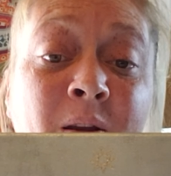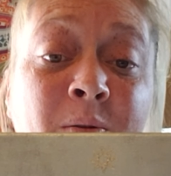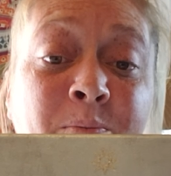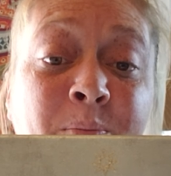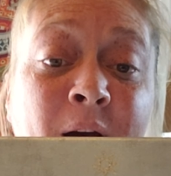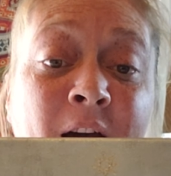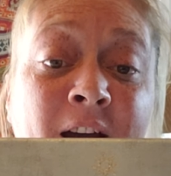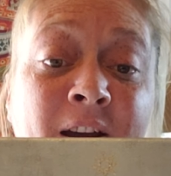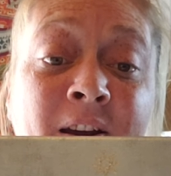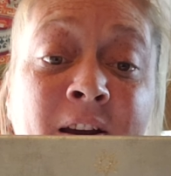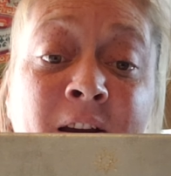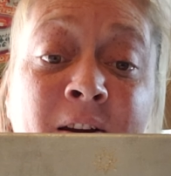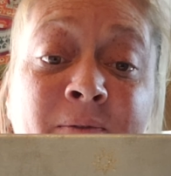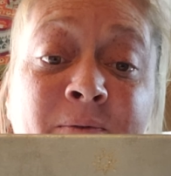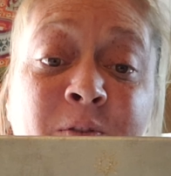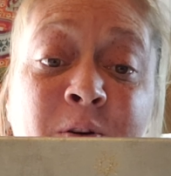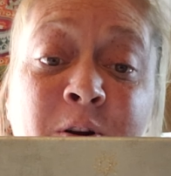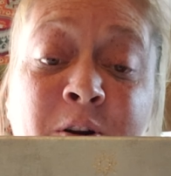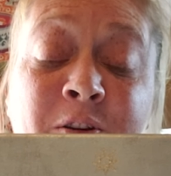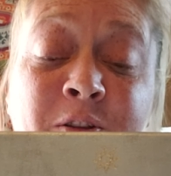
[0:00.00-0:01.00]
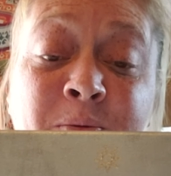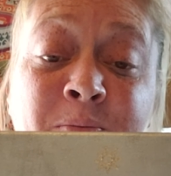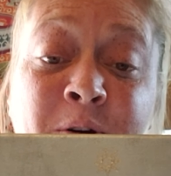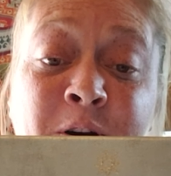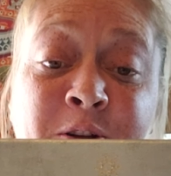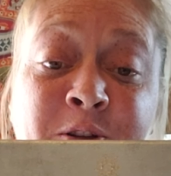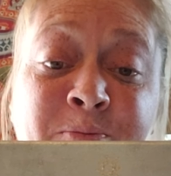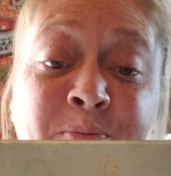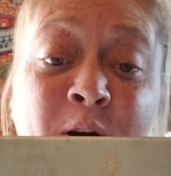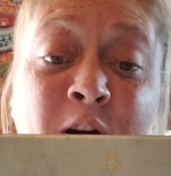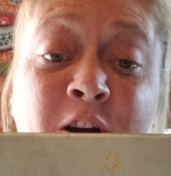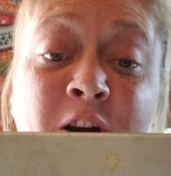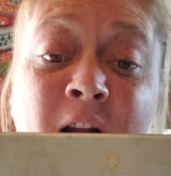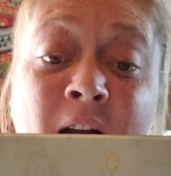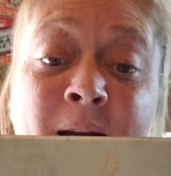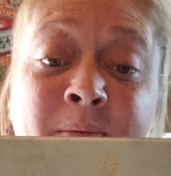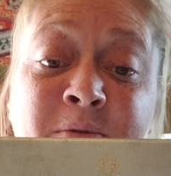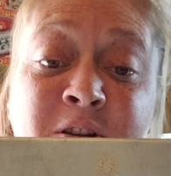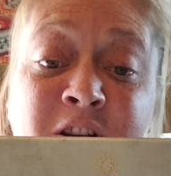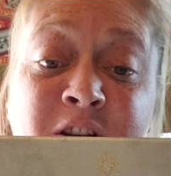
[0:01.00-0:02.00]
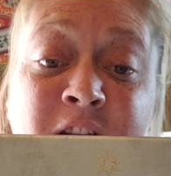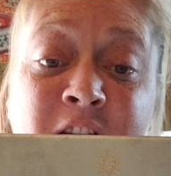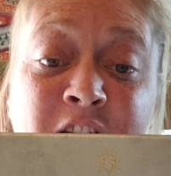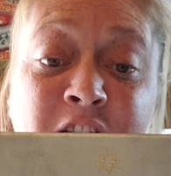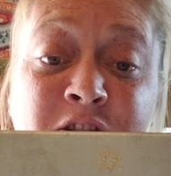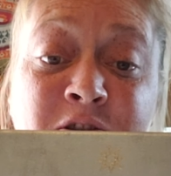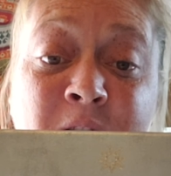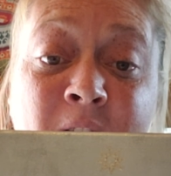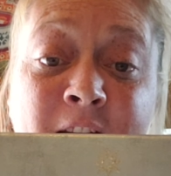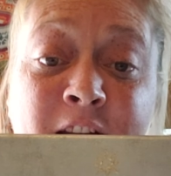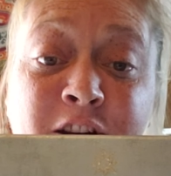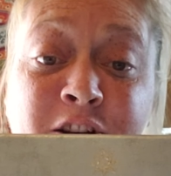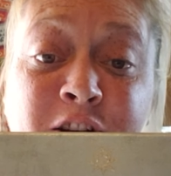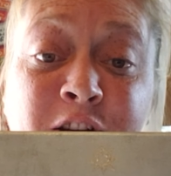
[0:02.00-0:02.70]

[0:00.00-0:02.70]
But for the most part, I'm just going to try to